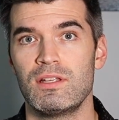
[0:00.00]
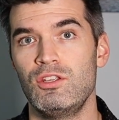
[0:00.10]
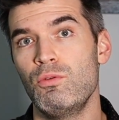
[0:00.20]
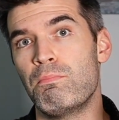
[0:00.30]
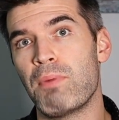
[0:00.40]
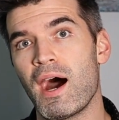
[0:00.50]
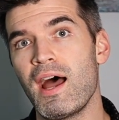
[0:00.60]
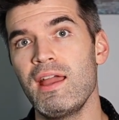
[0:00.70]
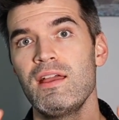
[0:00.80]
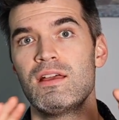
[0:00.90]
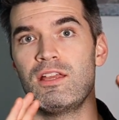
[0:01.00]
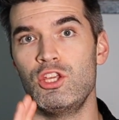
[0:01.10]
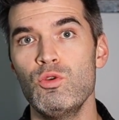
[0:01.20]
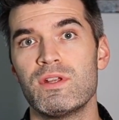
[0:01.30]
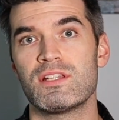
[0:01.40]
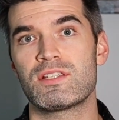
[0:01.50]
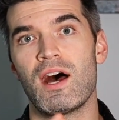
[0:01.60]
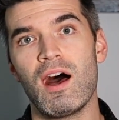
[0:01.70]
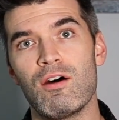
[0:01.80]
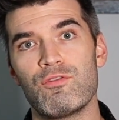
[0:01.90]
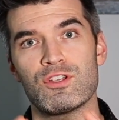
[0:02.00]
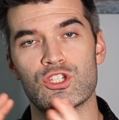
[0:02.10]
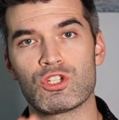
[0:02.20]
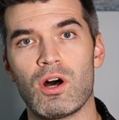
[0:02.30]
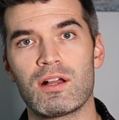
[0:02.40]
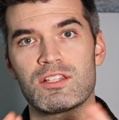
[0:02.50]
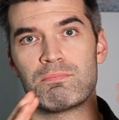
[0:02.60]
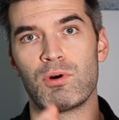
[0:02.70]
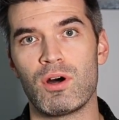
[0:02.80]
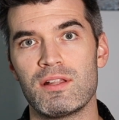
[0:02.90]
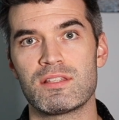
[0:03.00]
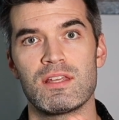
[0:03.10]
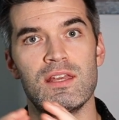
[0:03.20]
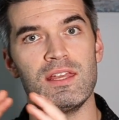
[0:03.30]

You buy units of stocks, bonds,